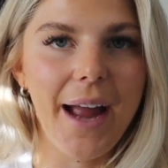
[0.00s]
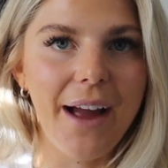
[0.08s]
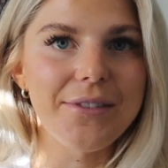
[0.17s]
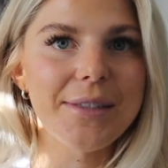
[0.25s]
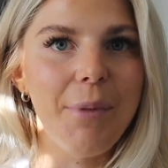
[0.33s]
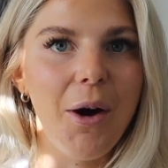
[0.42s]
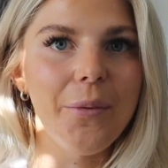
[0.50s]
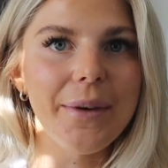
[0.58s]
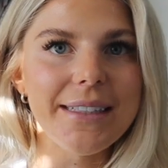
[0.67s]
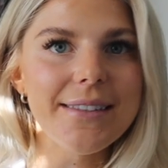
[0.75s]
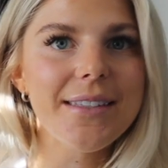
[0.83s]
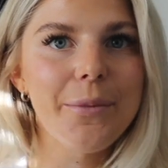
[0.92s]
We have small
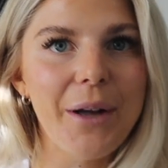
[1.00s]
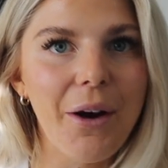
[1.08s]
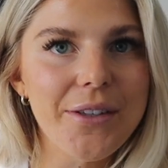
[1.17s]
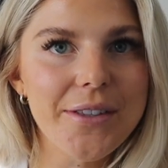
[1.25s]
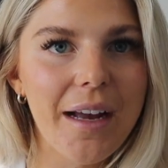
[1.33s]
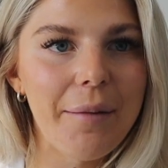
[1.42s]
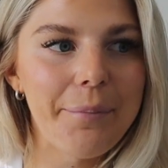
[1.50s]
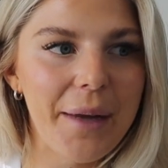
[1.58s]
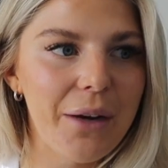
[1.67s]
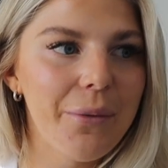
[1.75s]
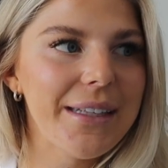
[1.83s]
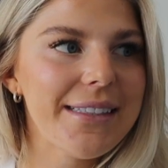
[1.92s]
wins, and we also have
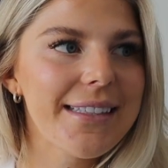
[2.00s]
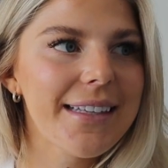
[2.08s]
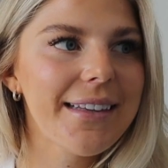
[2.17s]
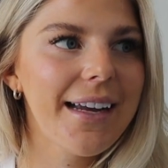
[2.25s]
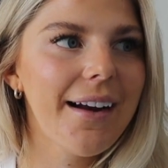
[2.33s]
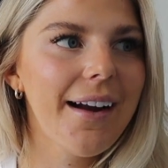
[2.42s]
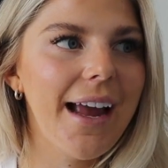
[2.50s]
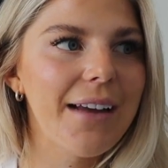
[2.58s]
big wins in there,